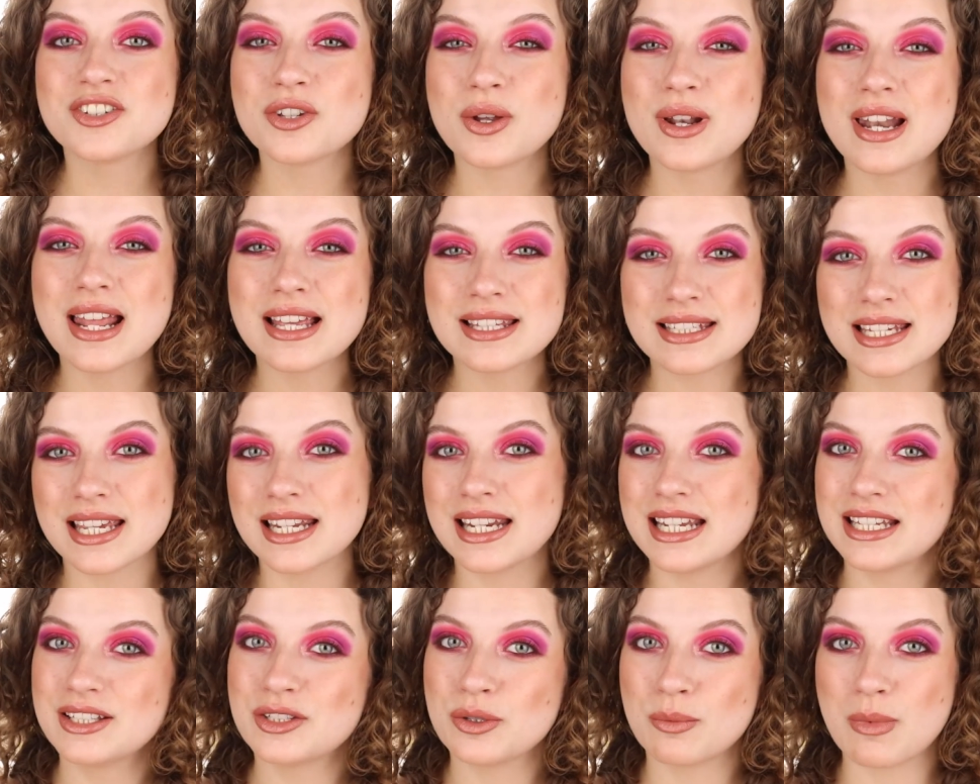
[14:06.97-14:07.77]
So let's
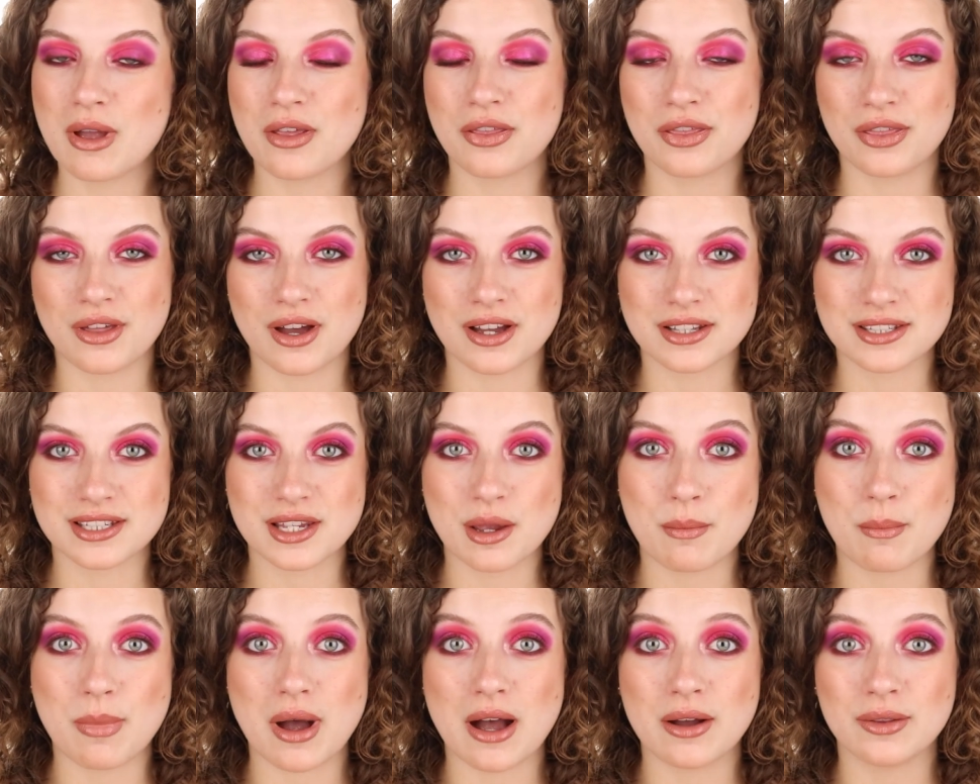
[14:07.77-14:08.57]
get into my
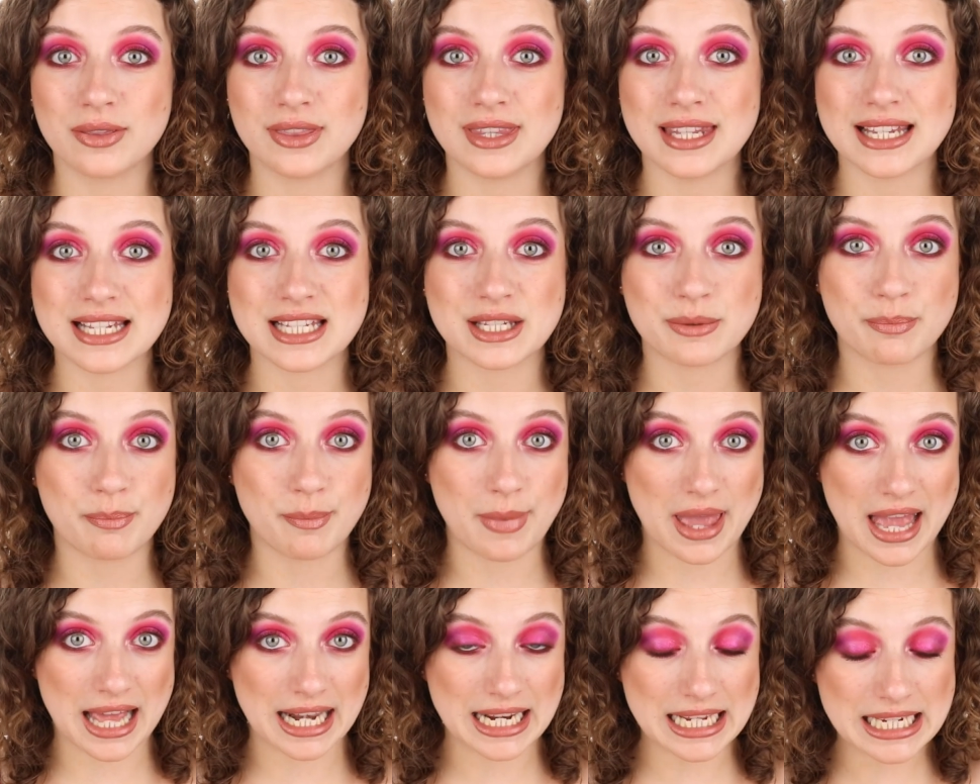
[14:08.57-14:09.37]
thoughts about this
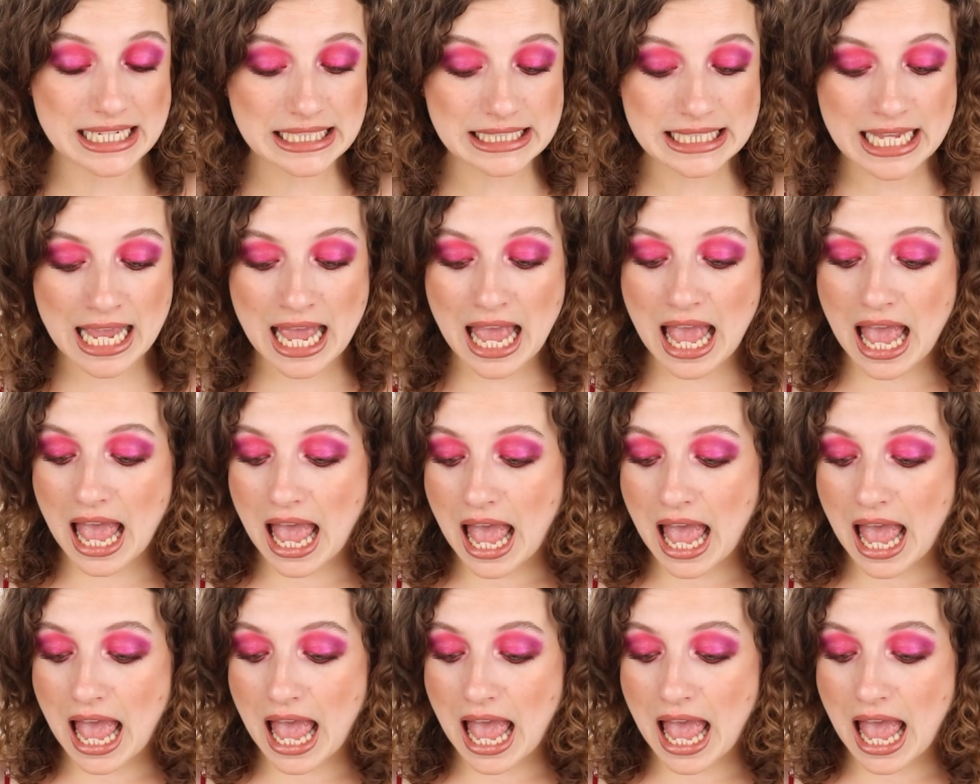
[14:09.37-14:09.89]
palette.